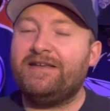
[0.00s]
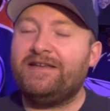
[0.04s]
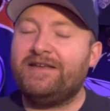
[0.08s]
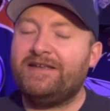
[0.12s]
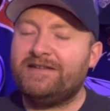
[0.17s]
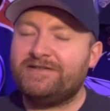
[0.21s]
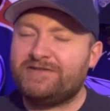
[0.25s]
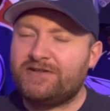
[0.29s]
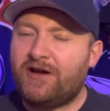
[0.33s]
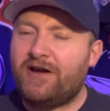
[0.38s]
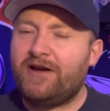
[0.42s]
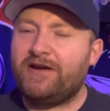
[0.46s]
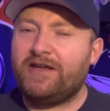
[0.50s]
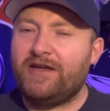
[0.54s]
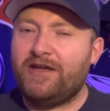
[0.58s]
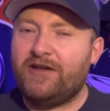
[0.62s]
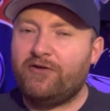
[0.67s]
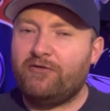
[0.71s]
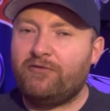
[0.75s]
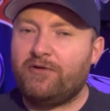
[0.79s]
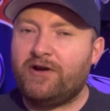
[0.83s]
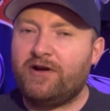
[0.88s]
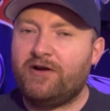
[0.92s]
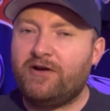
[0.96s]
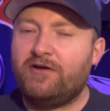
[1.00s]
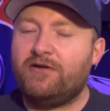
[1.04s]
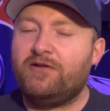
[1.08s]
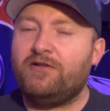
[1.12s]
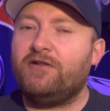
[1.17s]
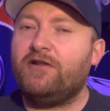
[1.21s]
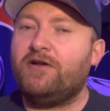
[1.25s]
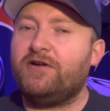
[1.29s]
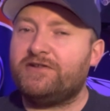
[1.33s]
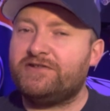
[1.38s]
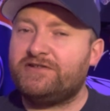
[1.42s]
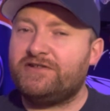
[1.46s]
his hockey career
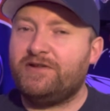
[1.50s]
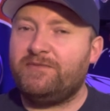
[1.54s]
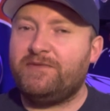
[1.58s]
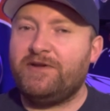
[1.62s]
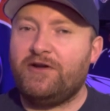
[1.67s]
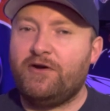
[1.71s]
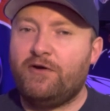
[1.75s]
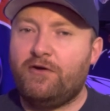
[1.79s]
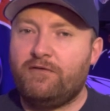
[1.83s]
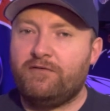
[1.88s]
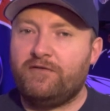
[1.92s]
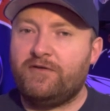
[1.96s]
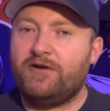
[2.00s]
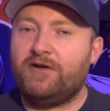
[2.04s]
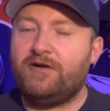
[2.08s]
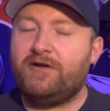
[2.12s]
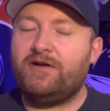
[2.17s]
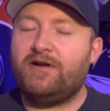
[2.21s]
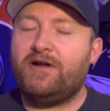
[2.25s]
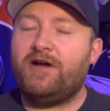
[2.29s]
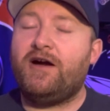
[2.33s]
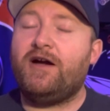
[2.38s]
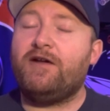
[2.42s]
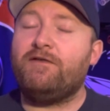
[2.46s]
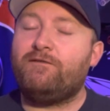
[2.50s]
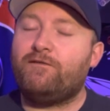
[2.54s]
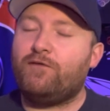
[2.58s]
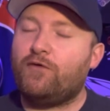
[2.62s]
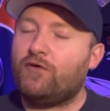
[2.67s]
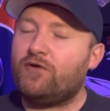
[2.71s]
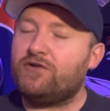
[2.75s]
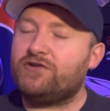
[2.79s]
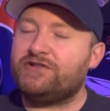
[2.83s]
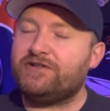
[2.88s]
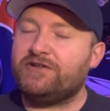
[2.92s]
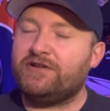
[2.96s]
looks to be over,
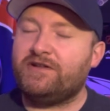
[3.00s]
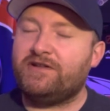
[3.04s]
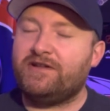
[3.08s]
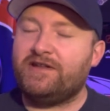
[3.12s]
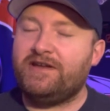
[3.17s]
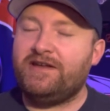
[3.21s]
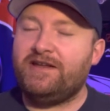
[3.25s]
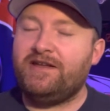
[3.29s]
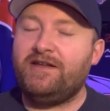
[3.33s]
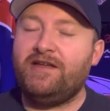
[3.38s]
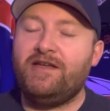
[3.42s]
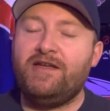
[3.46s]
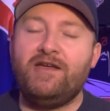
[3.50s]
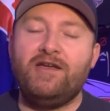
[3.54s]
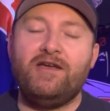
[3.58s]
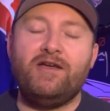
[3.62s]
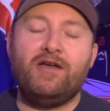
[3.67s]
unfortunately.